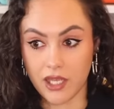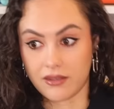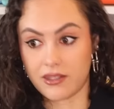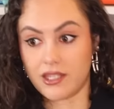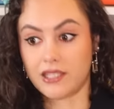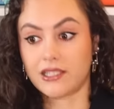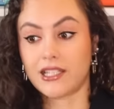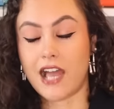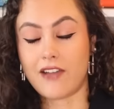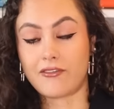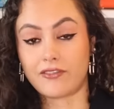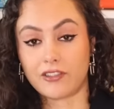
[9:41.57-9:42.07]
the
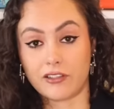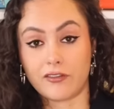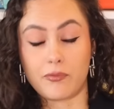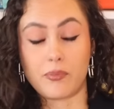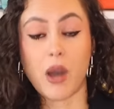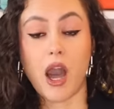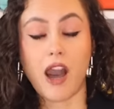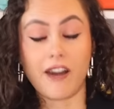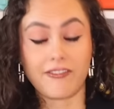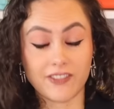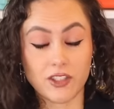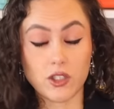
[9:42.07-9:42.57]
level of
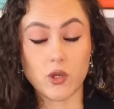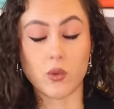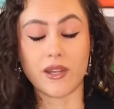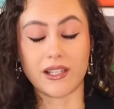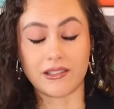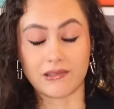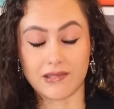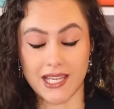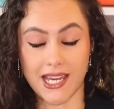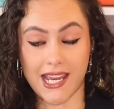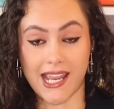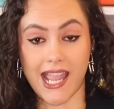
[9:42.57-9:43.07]
puffed
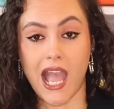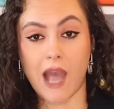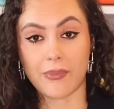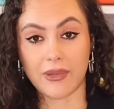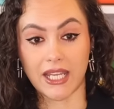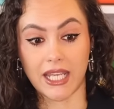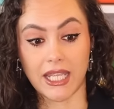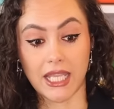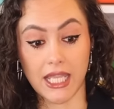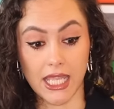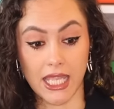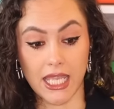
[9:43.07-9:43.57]
quilting
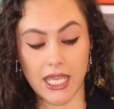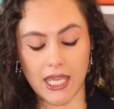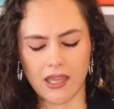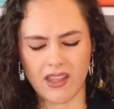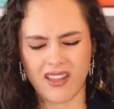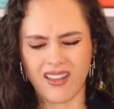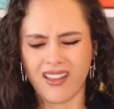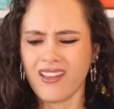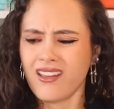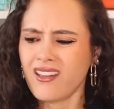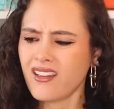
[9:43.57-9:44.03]
happening here.